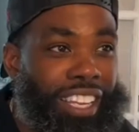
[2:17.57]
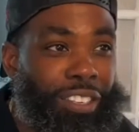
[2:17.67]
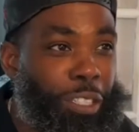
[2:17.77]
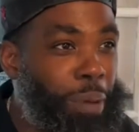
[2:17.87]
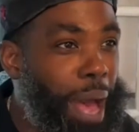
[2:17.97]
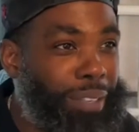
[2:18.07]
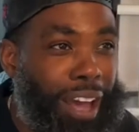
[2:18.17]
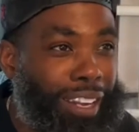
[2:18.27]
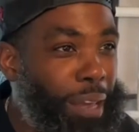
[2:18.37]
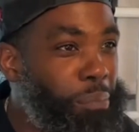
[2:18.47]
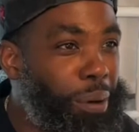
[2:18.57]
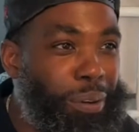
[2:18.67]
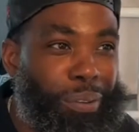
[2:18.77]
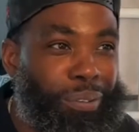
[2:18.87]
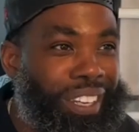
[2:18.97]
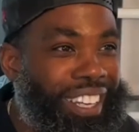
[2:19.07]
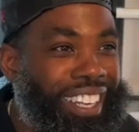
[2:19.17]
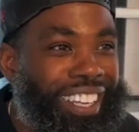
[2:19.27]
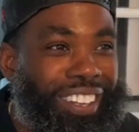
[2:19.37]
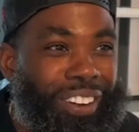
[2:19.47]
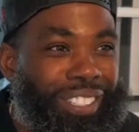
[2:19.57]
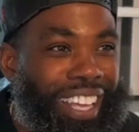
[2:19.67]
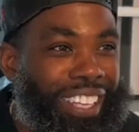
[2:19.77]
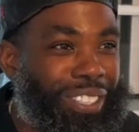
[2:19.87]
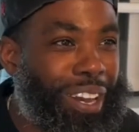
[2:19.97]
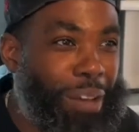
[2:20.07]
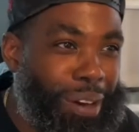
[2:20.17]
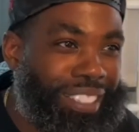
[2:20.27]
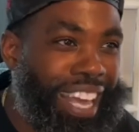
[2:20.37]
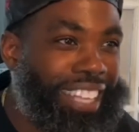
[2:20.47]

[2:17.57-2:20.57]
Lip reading: you just popped out boom. You know what I'm saying? So talk about that